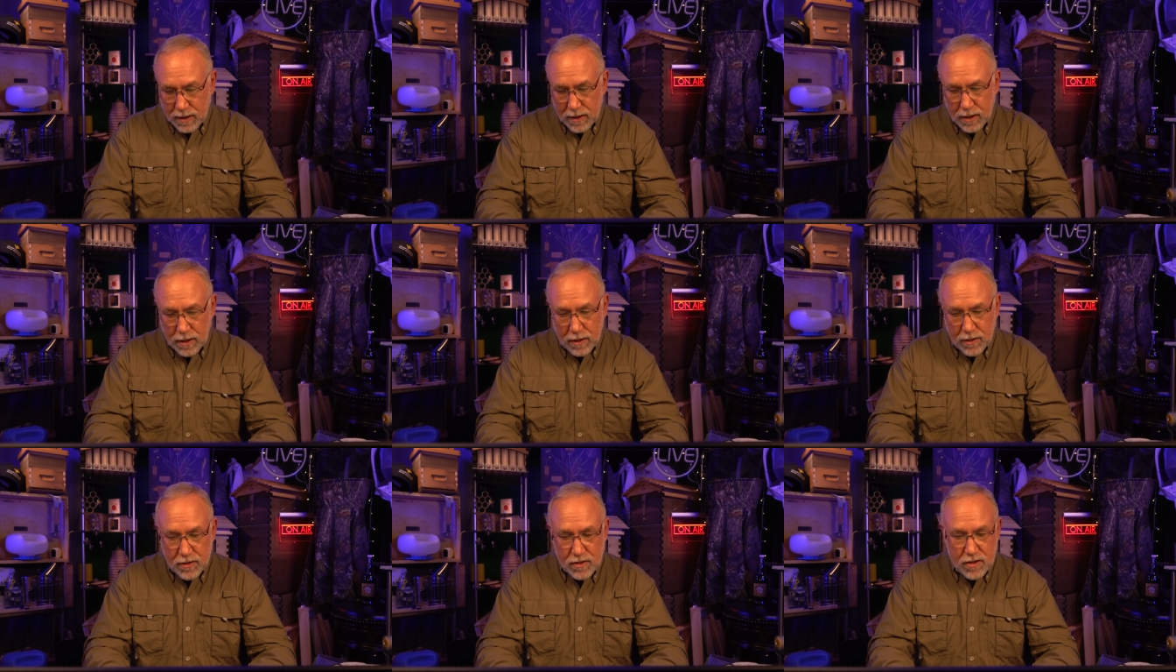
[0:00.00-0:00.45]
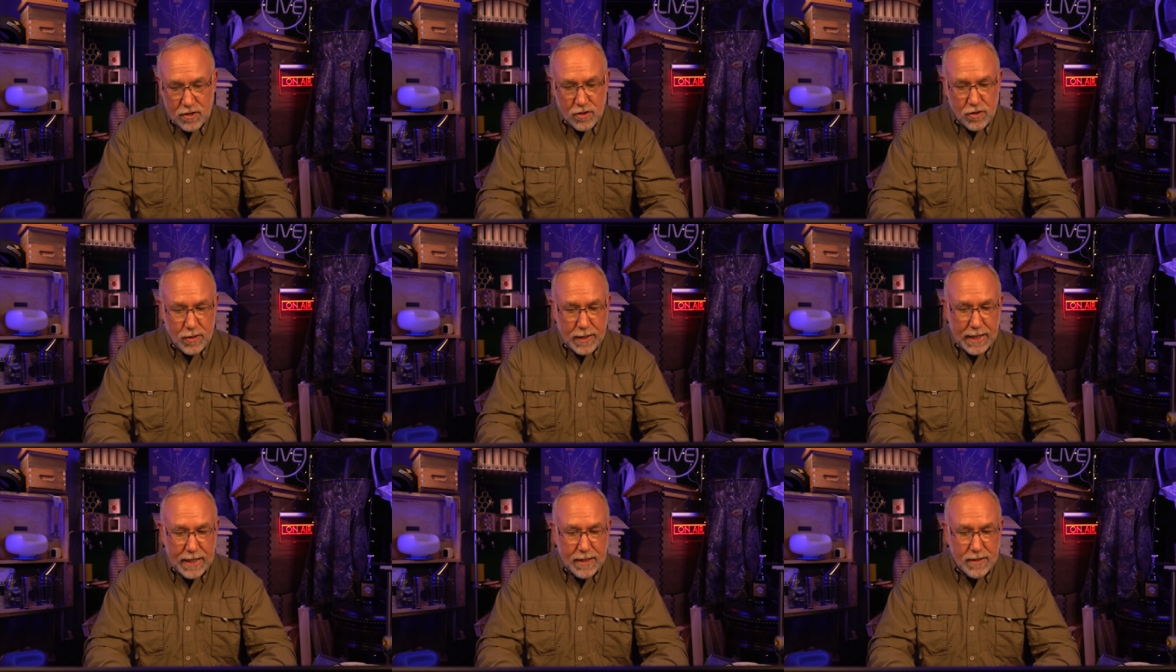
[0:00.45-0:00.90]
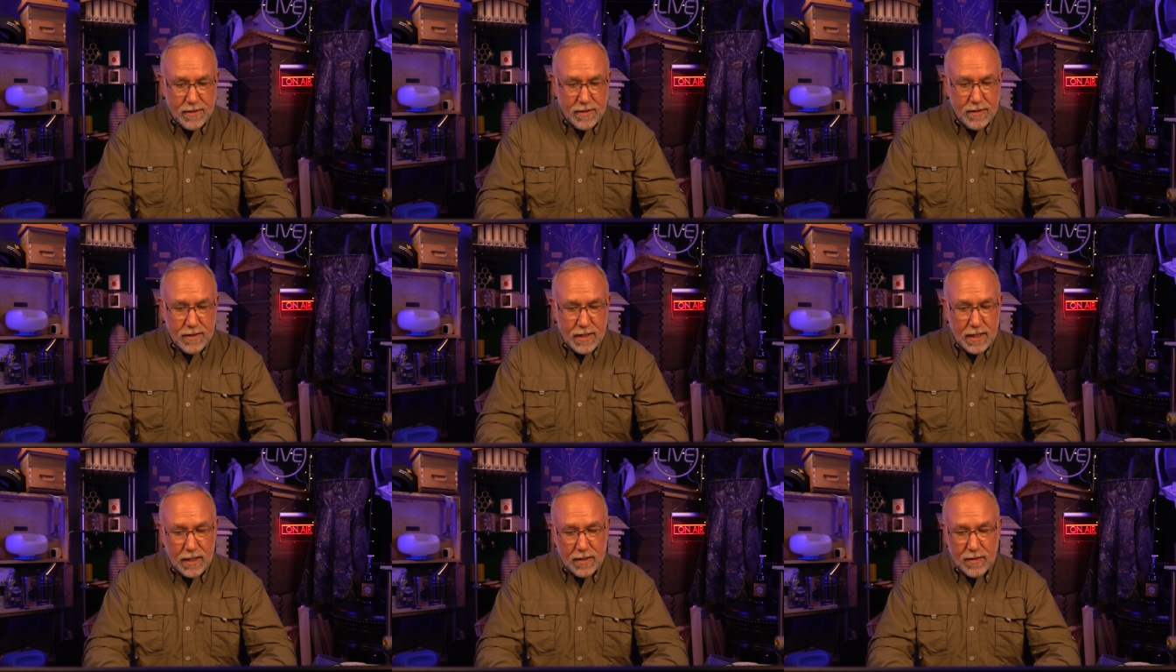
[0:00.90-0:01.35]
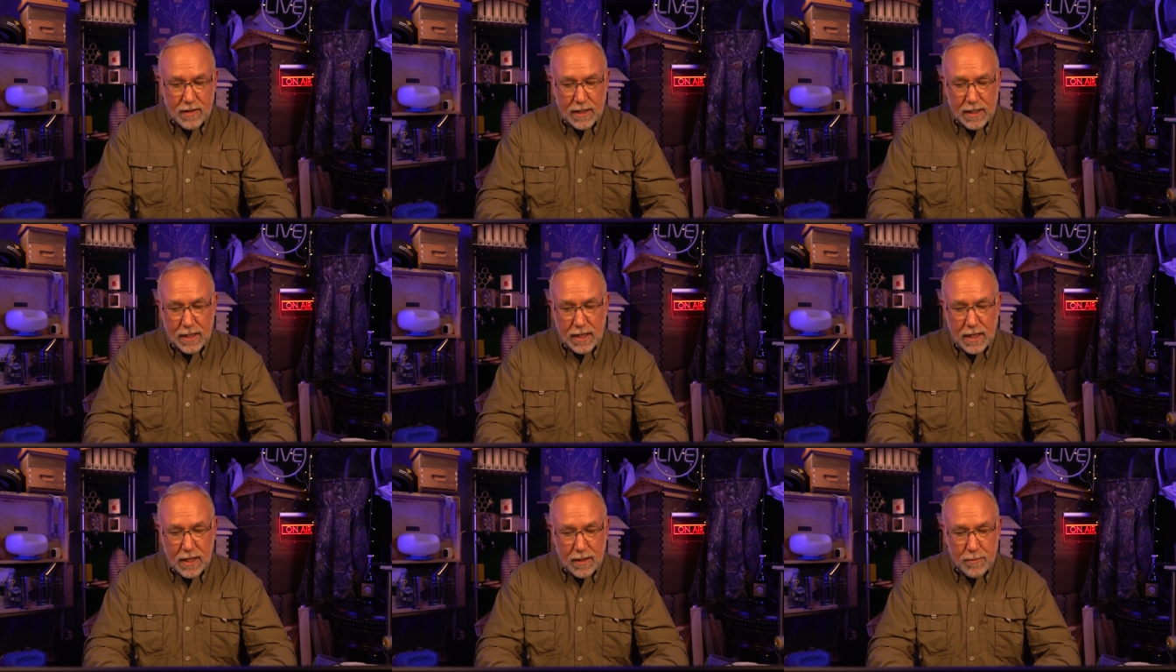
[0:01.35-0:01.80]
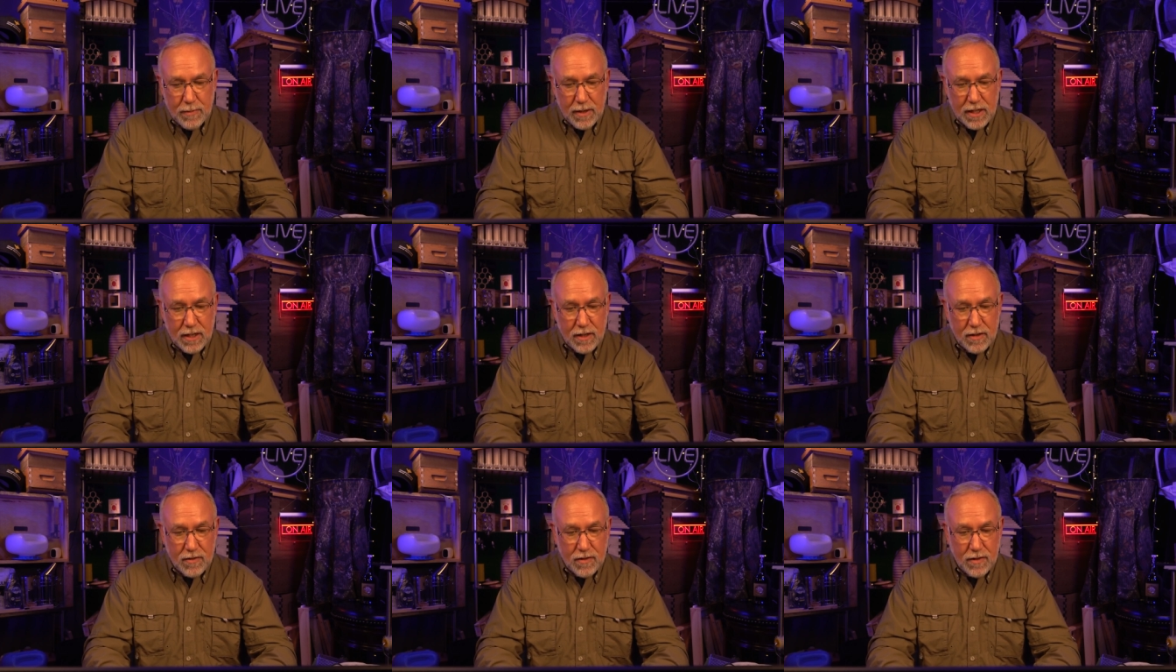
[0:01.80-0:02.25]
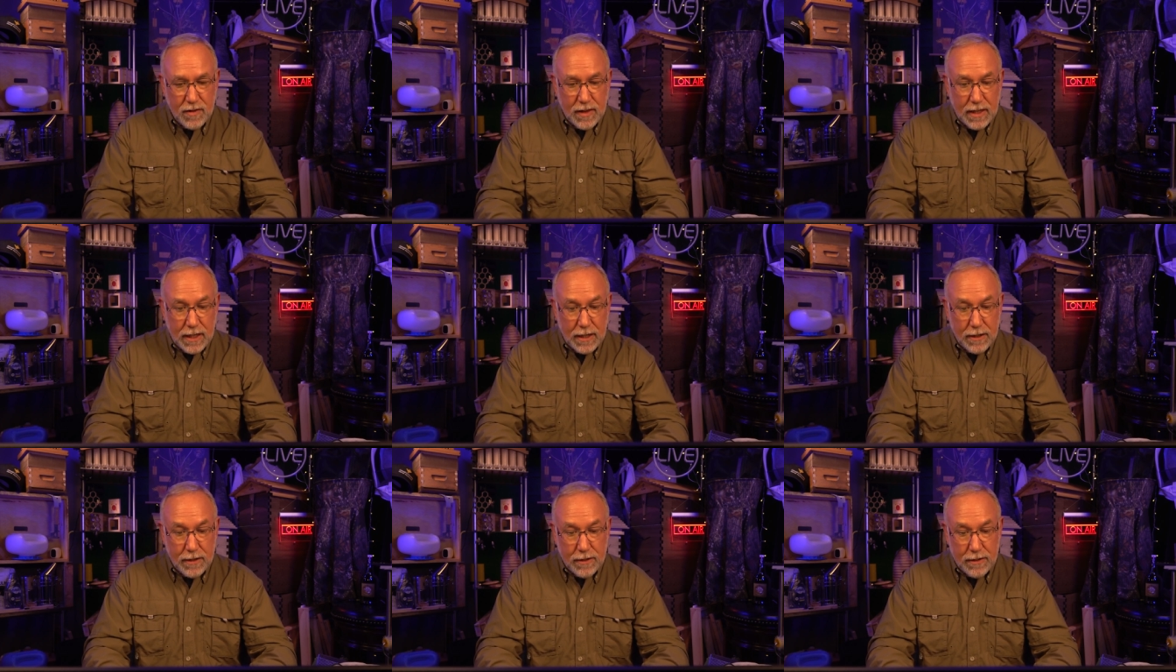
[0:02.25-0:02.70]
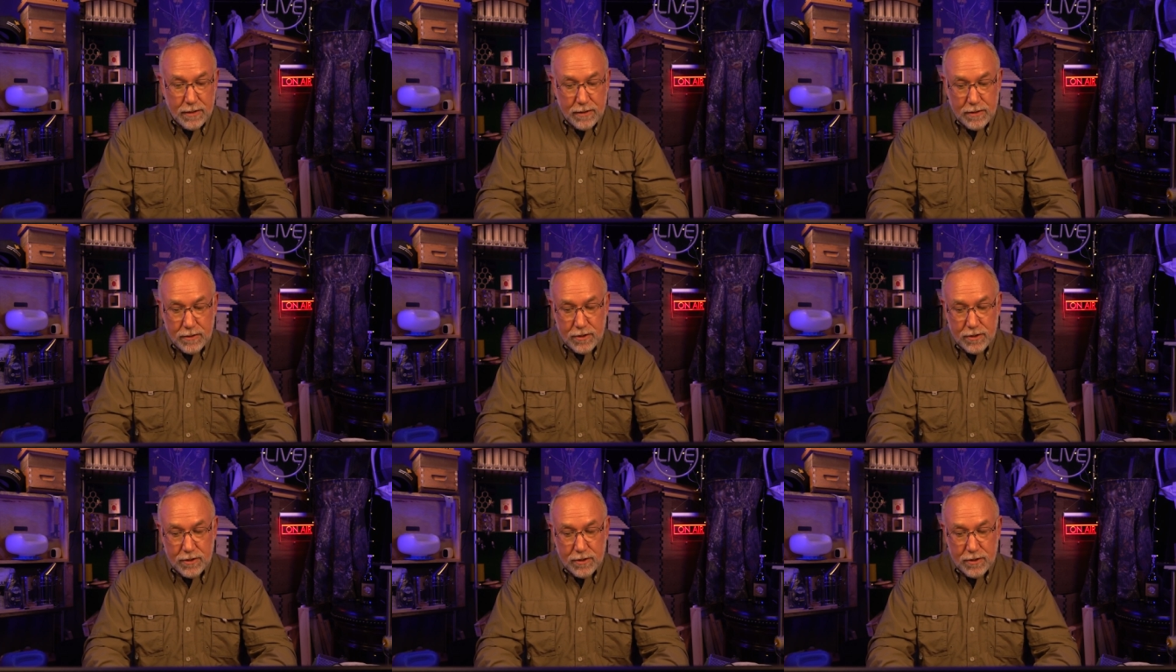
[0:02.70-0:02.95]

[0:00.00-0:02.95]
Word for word: colors and traits and things like that because of their